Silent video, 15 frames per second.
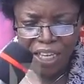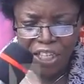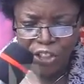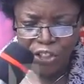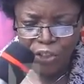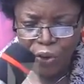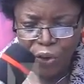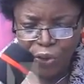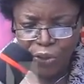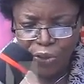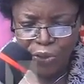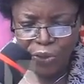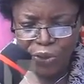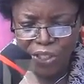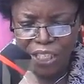is
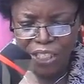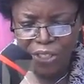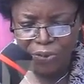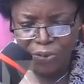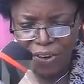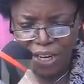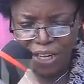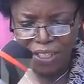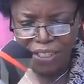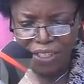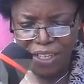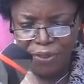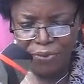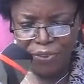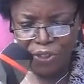also satisfied
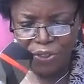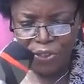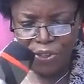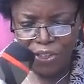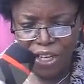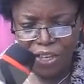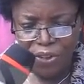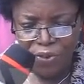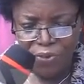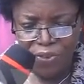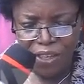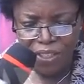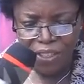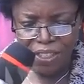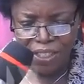that Victoria
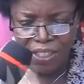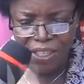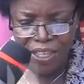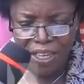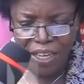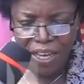University